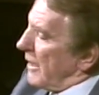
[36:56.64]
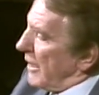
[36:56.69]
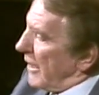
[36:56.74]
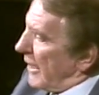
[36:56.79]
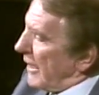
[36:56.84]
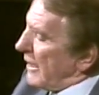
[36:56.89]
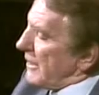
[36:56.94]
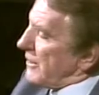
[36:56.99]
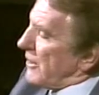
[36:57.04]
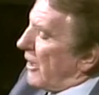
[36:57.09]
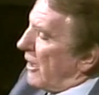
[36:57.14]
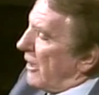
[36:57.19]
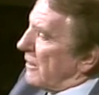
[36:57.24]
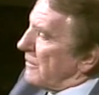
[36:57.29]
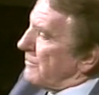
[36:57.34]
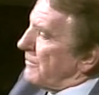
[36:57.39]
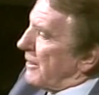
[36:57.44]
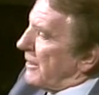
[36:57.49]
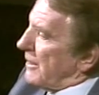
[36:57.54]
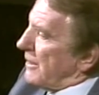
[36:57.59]
He
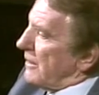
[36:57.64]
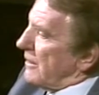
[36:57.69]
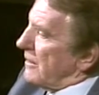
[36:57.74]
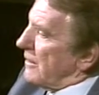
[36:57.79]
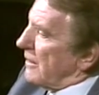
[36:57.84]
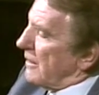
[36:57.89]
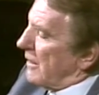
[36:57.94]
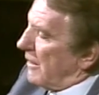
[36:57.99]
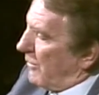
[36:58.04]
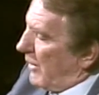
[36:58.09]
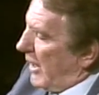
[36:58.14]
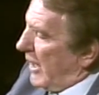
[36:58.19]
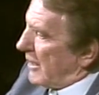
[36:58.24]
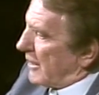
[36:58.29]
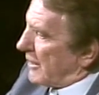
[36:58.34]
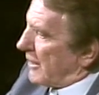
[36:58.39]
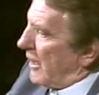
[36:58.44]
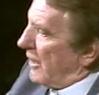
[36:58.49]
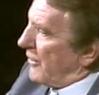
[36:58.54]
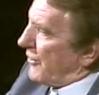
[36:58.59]
told me a while
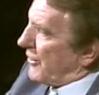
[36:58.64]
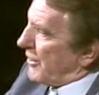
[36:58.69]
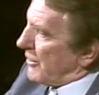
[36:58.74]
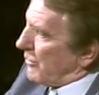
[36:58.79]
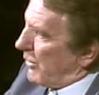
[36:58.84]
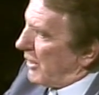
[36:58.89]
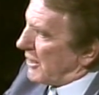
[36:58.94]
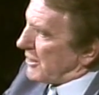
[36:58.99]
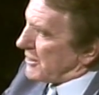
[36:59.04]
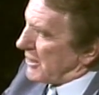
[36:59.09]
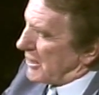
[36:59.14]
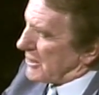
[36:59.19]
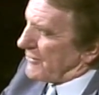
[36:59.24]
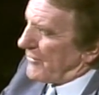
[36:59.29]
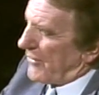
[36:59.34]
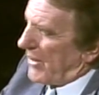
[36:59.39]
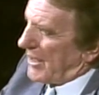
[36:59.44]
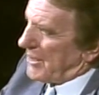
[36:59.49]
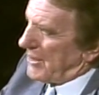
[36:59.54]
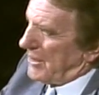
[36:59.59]
ago that he watched us
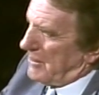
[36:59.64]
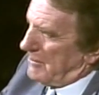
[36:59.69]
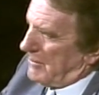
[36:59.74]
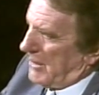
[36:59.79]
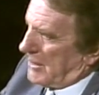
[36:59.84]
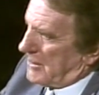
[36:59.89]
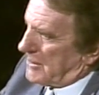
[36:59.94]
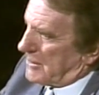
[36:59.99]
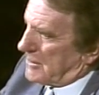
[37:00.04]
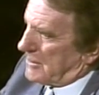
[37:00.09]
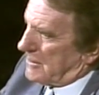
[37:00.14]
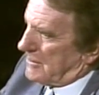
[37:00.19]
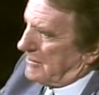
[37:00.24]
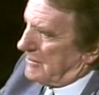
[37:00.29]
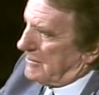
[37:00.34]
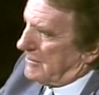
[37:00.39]
for 18 months.